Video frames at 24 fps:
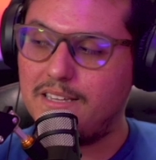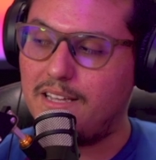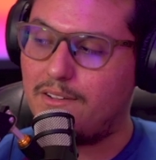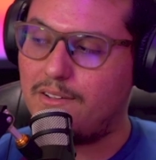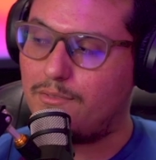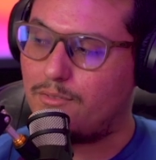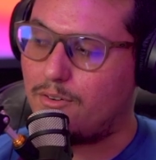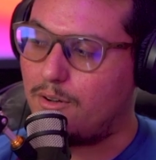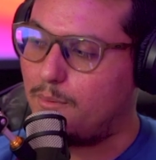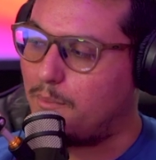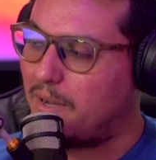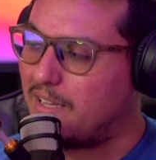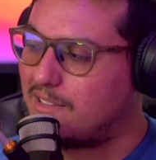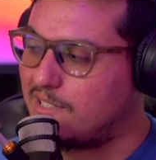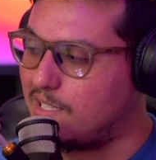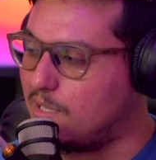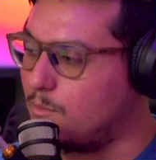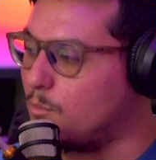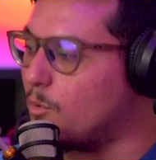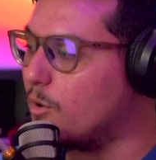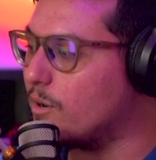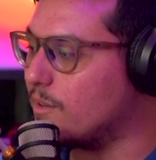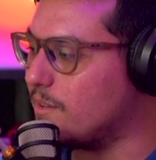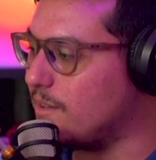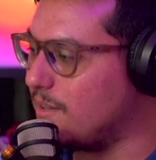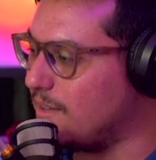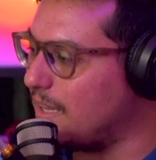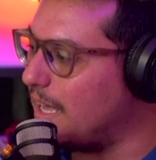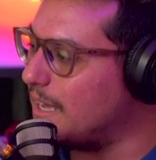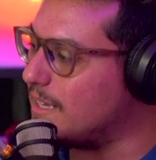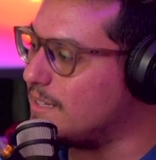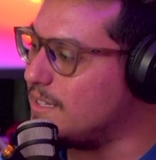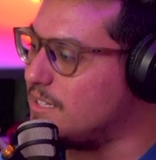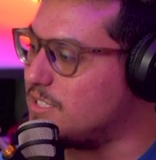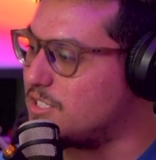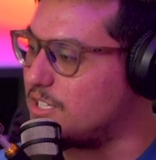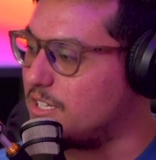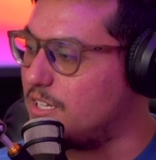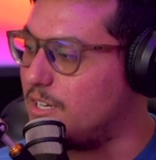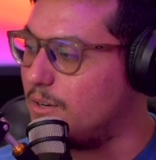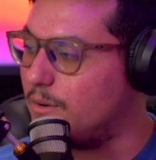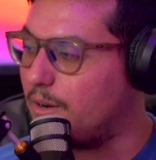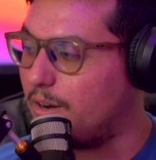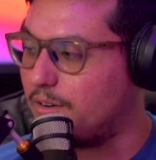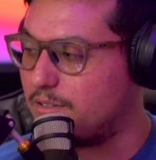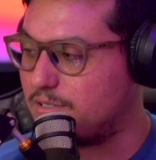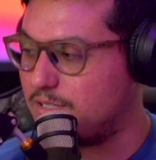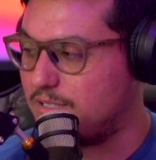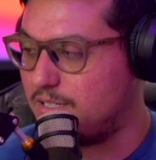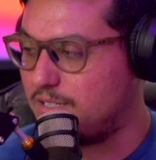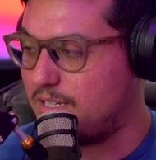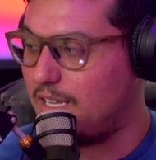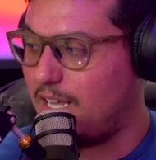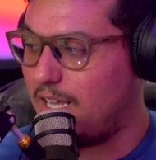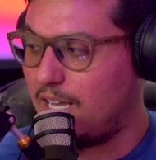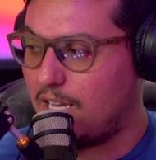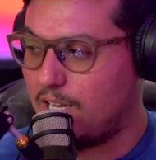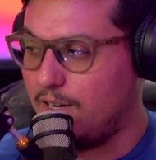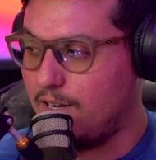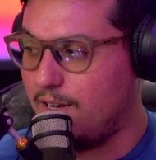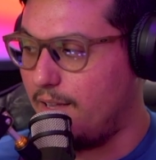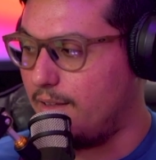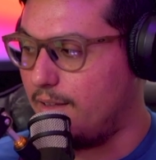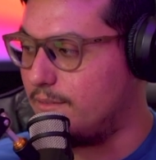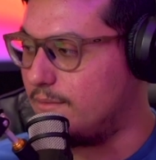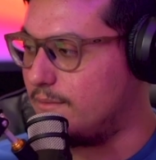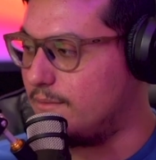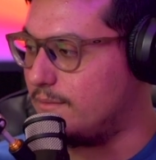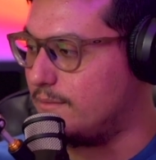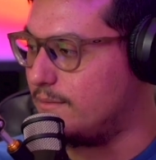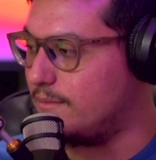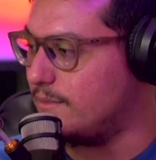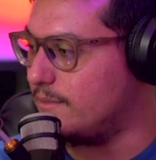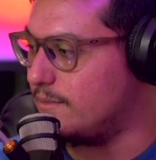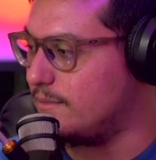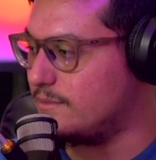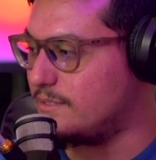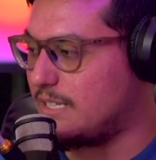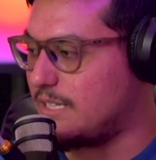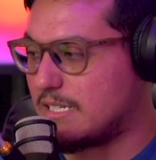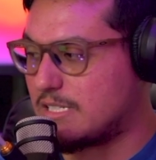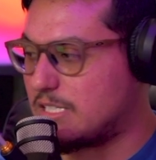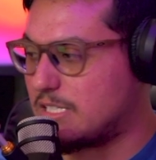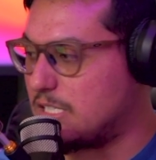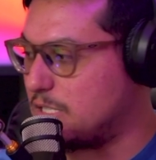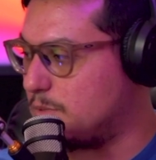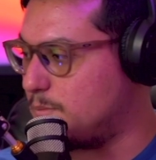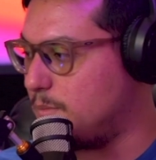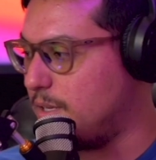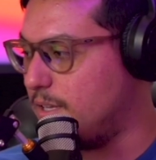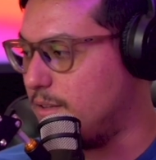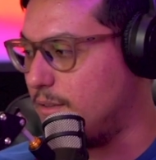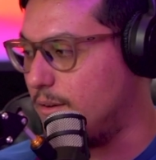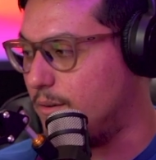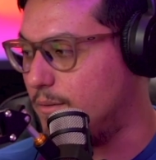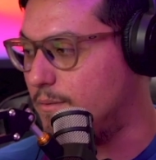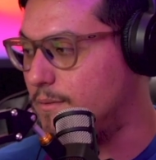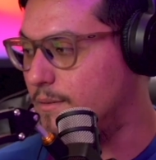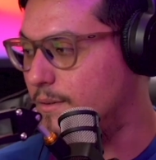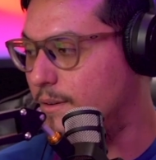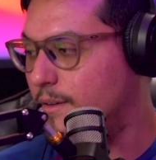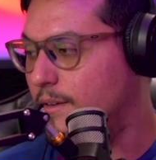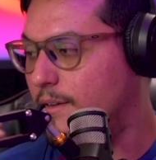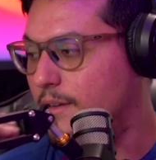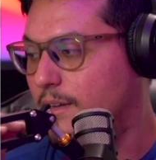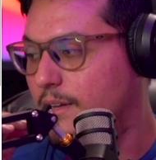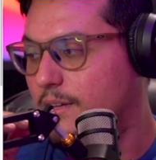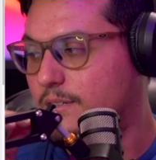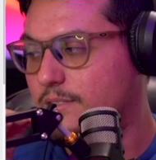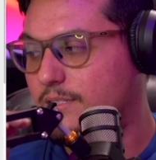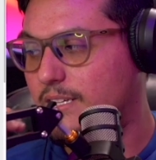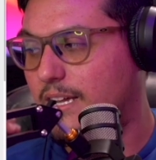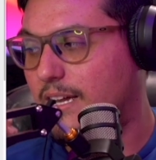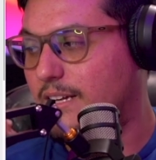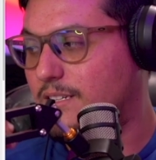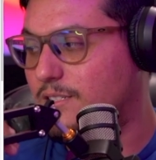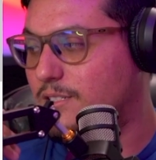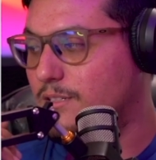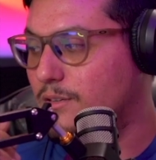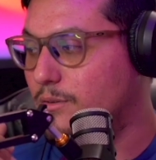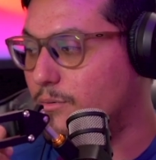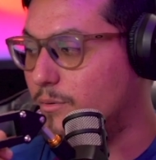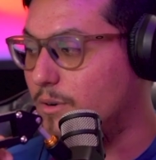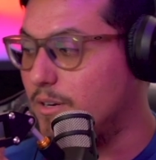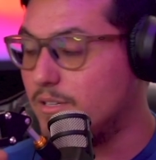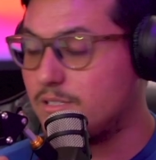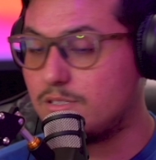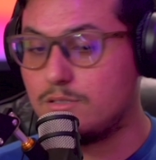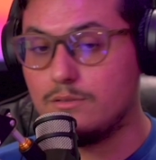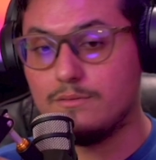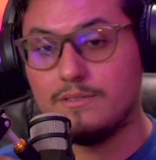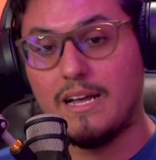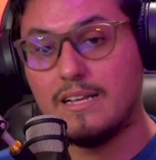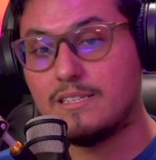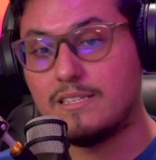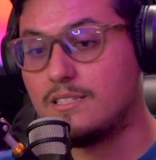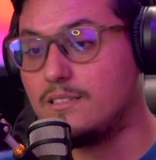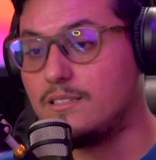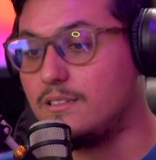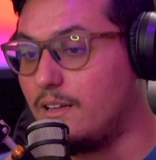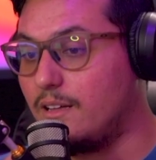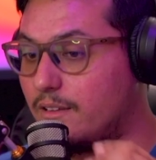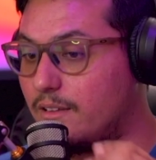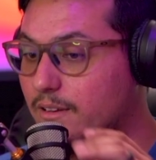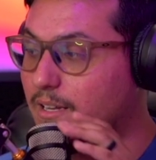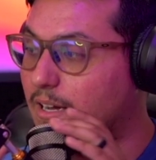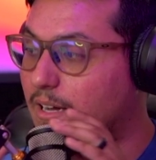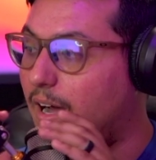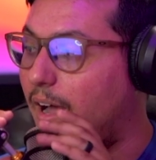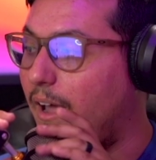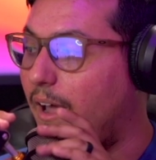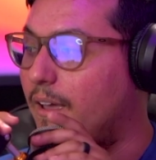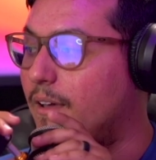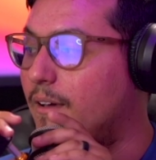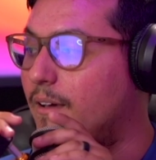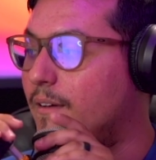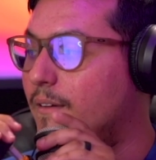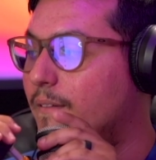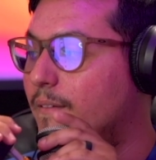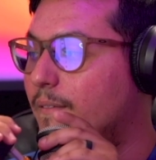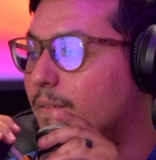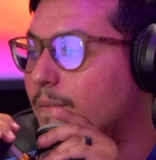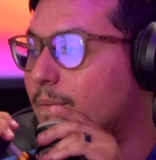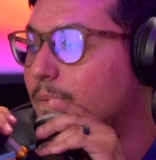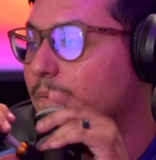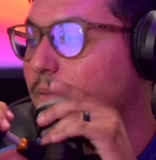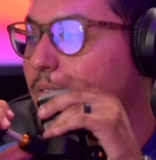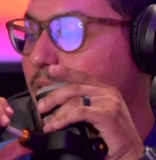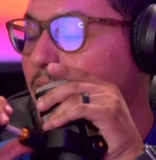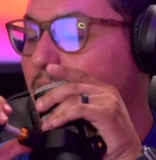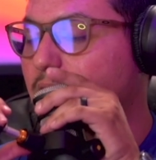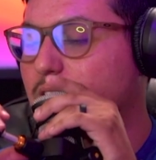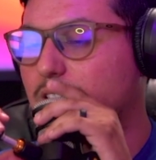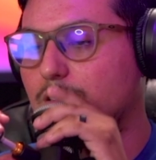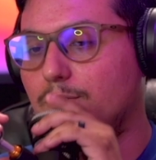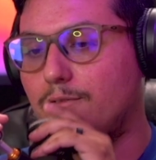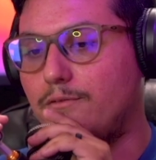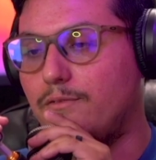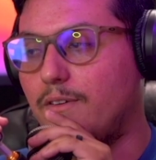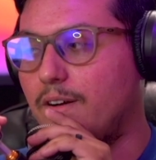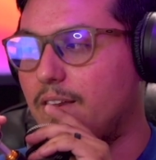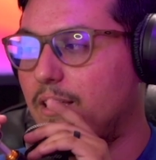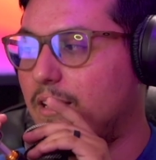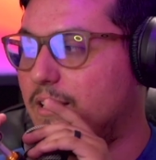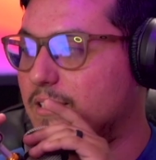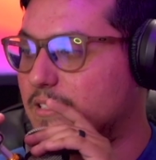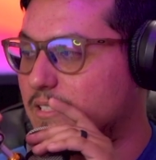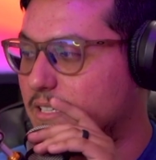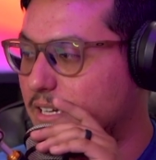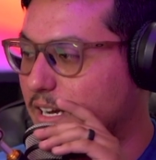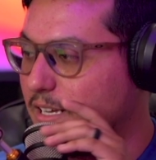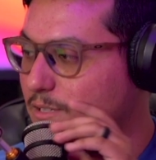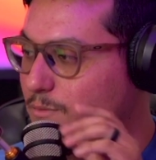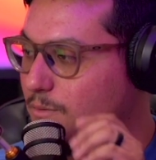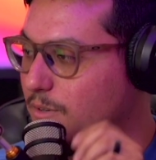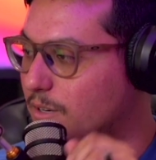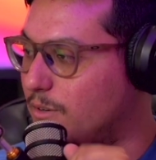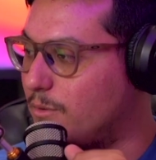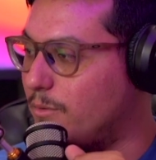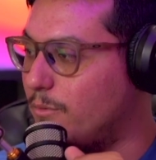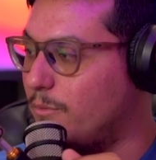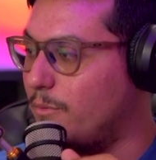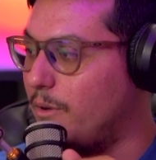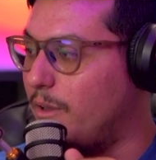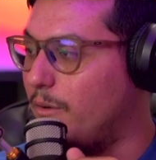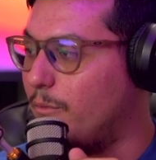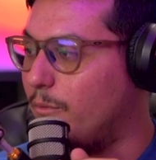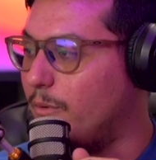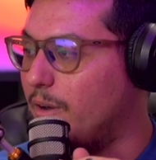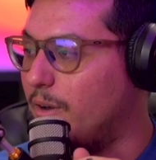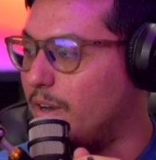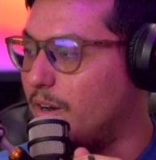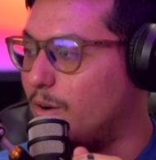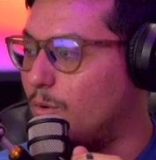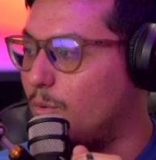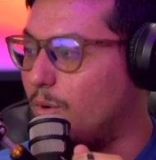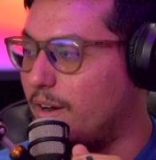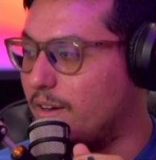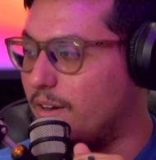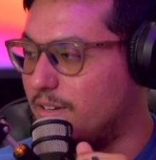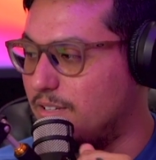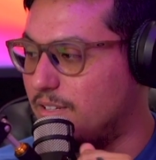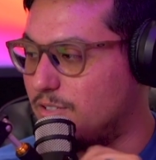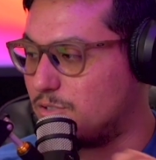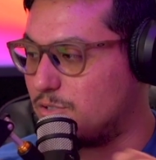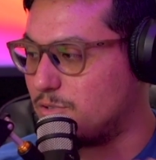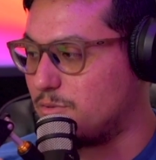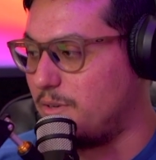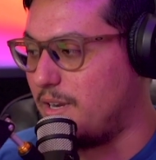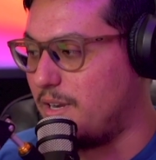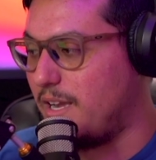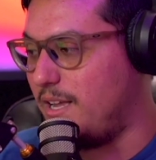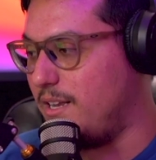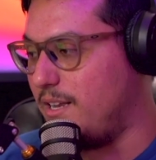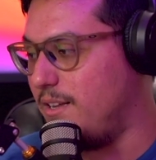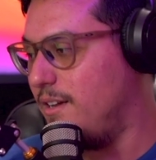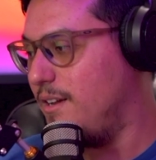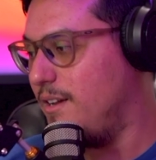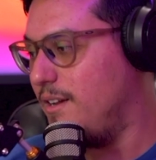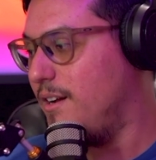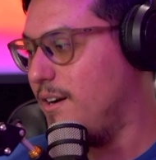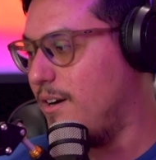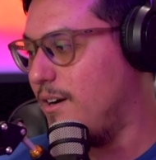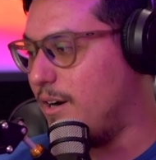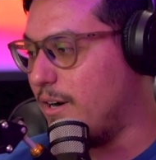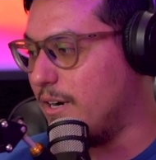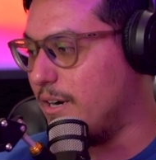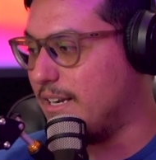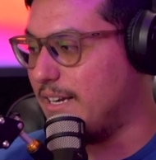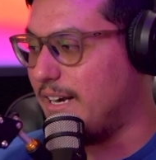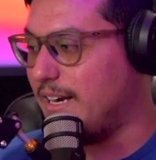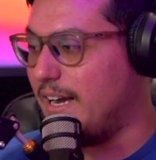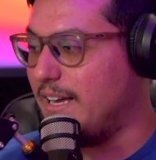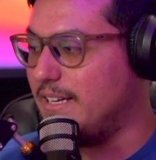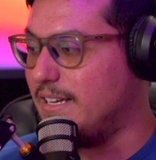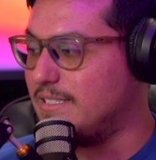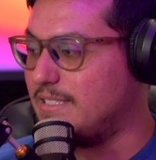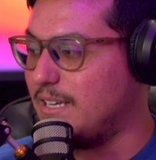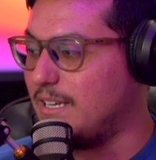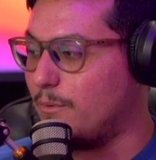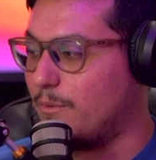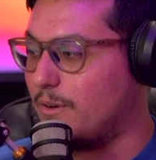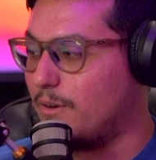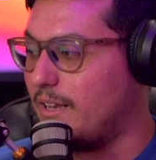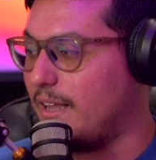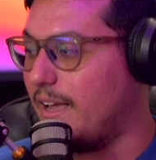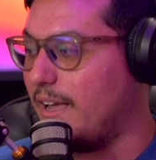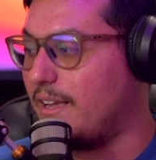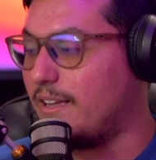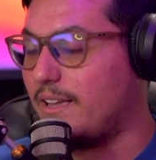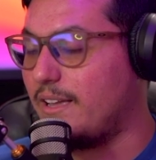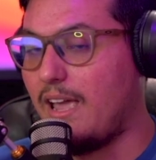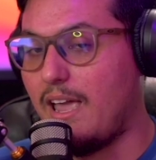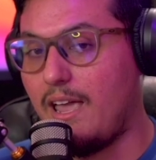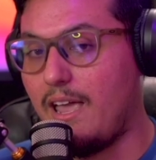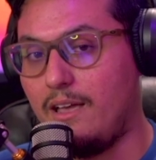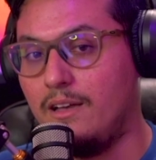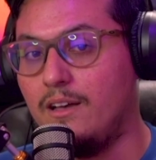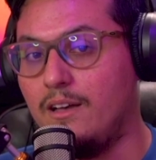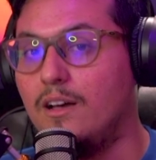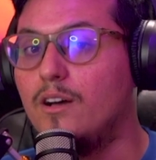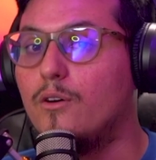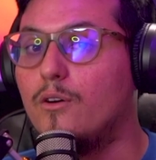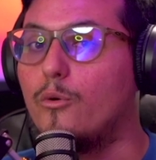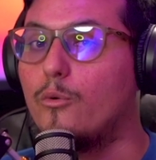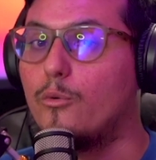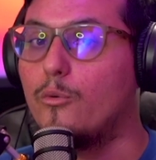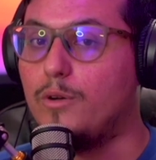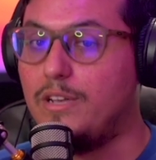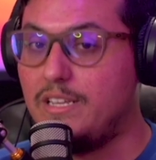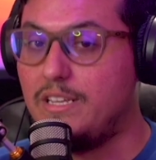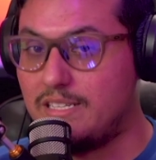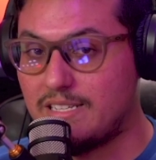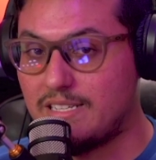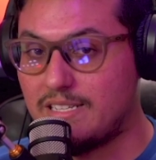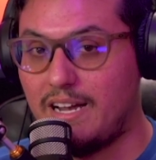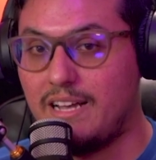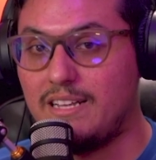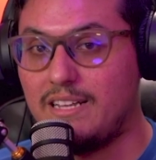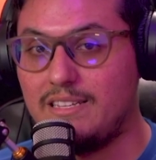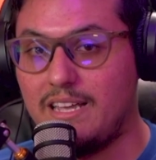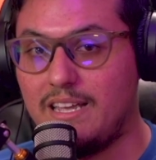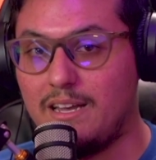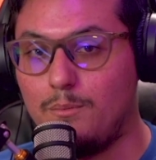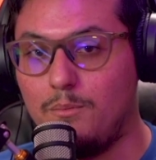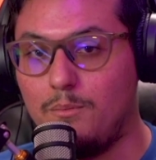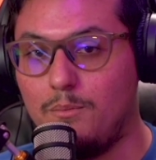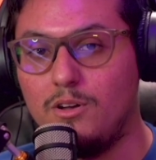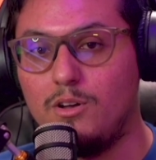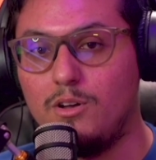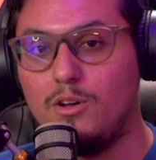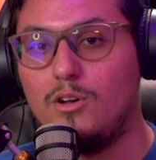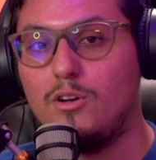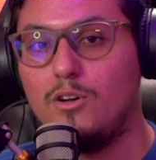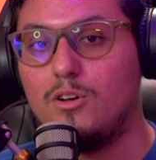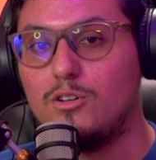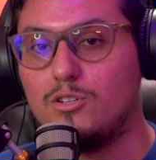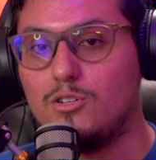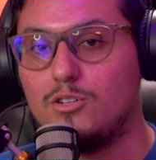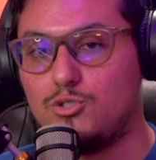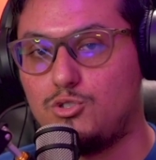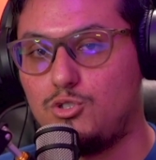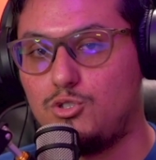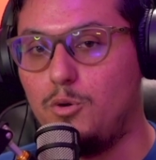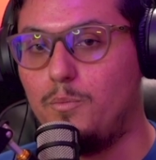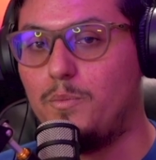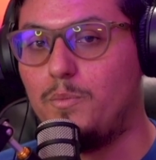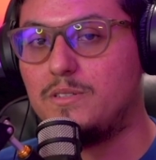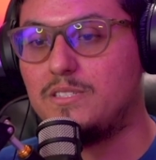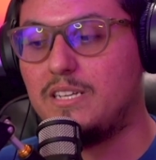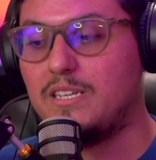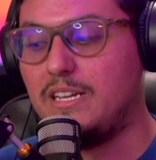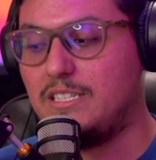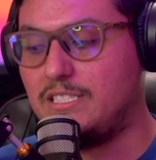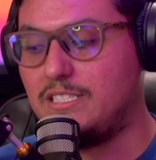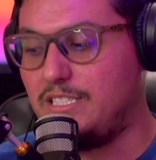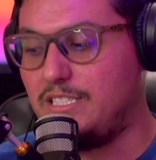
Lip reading: for him. I think more than likely Shaquille Harrison's gonna get cut. That's just me though. D'Angelo Russell, that's another guy. It's so funny because the guys we acquired in trade are guys that were like, hey, re-sign them to potentially